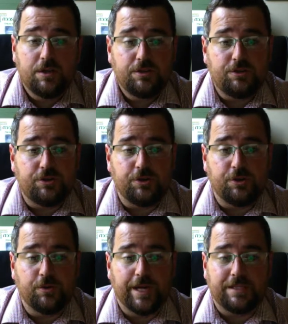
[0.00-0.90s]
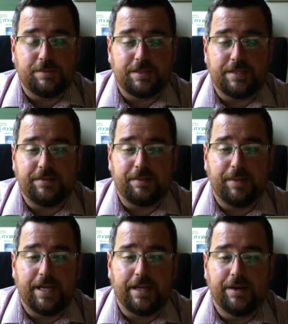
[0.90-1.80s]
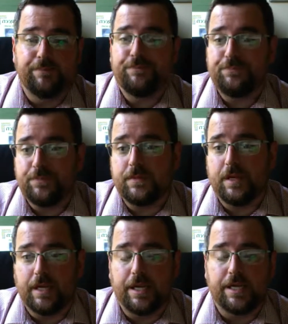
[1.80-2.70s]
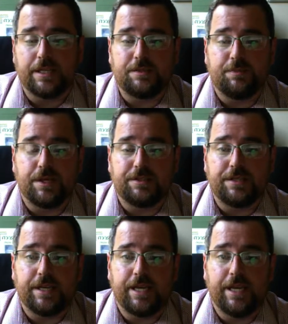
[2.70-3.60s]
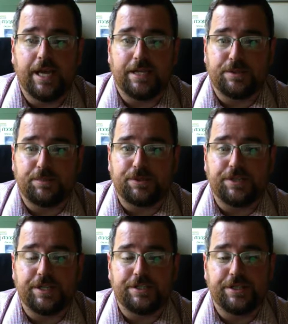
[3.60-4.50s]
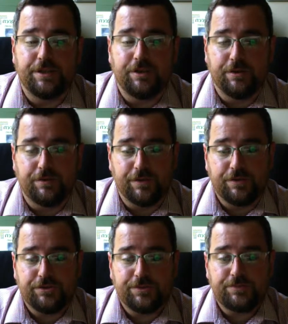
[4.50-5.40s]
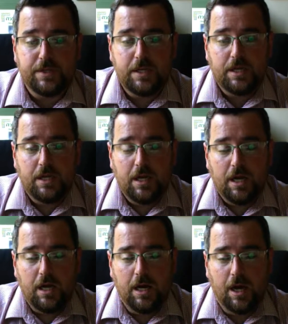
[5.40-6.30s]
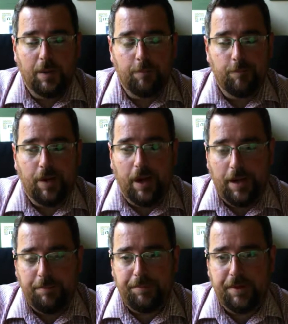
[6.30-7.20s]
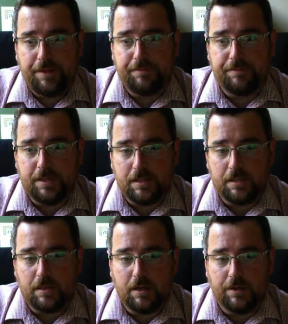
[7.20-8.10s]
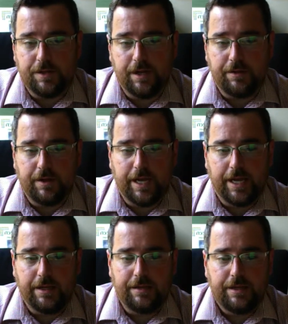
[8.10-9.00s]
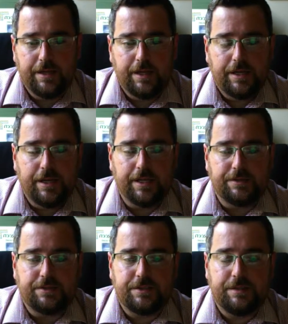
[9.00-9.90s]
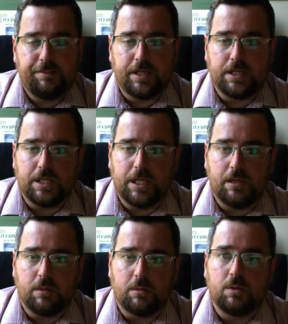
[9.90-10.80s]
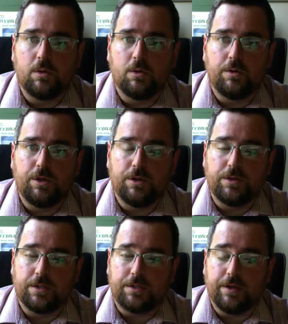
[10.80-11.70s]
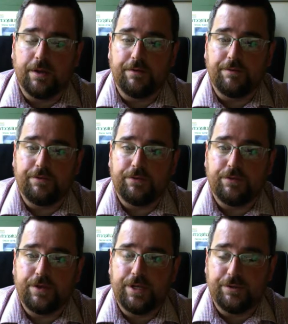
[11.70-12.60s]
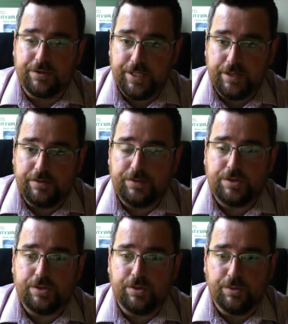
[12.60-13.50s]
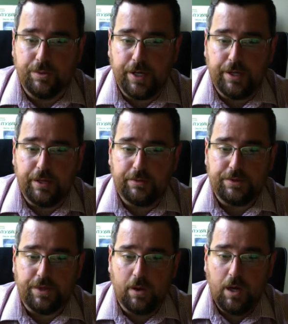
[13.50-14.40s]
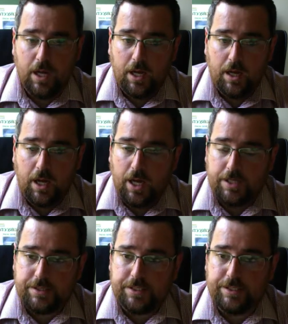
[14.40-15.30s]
to a specific medium, again, expressed as a percentage in the universe. HUT, PUT, and PER, on the other hand, is typically through usage of either television or radio. So HUT